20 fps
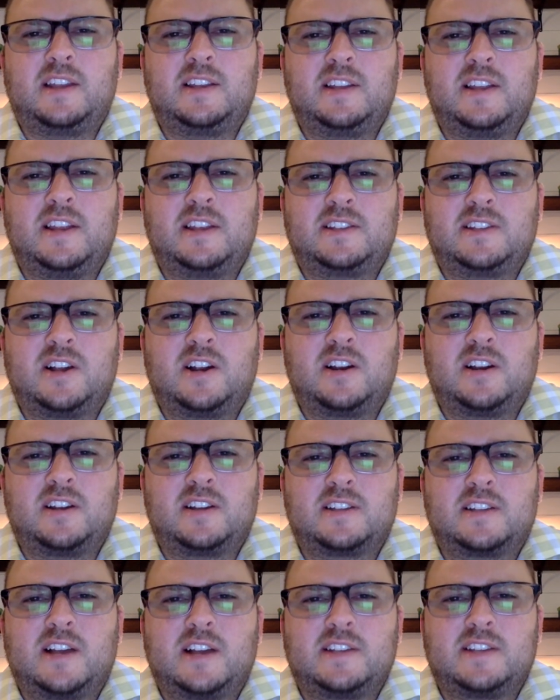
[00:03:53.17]
They start
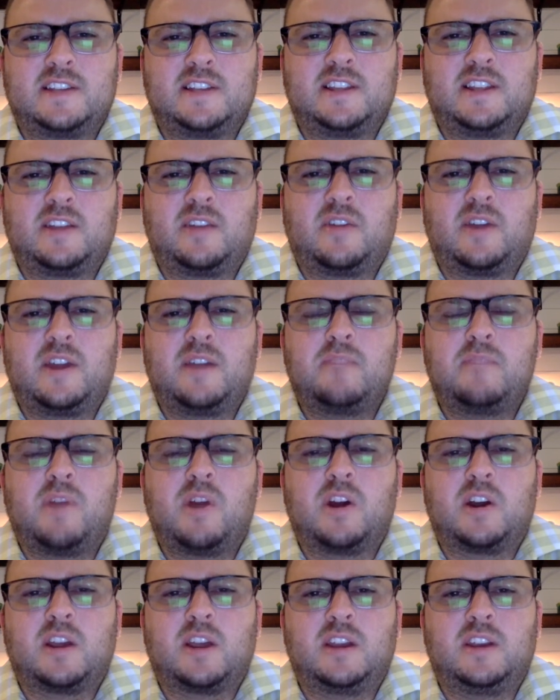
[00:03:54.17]
discussing the grand
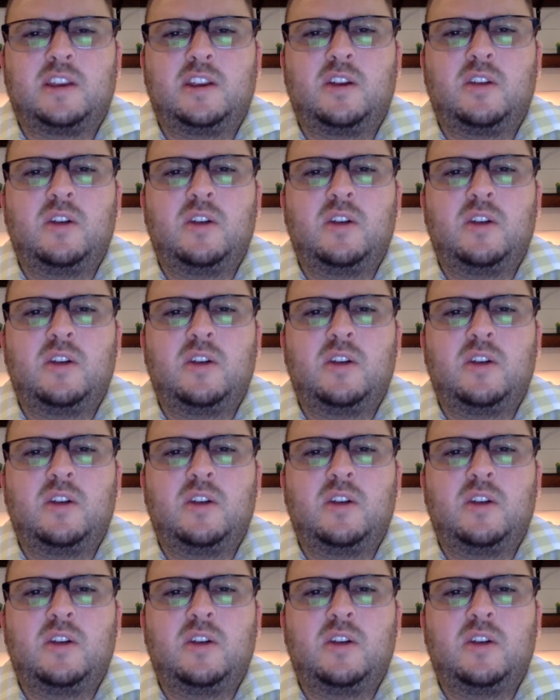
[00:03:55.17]
bargain.